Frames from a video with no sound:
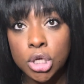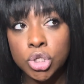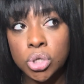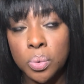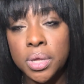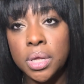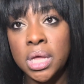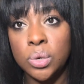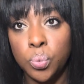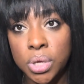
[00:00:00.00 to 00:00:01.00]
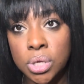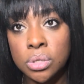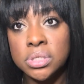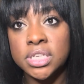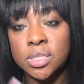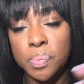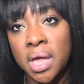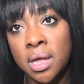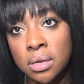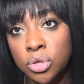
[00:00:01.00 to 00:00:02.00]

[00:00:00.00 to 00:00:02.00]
So it will dissipate.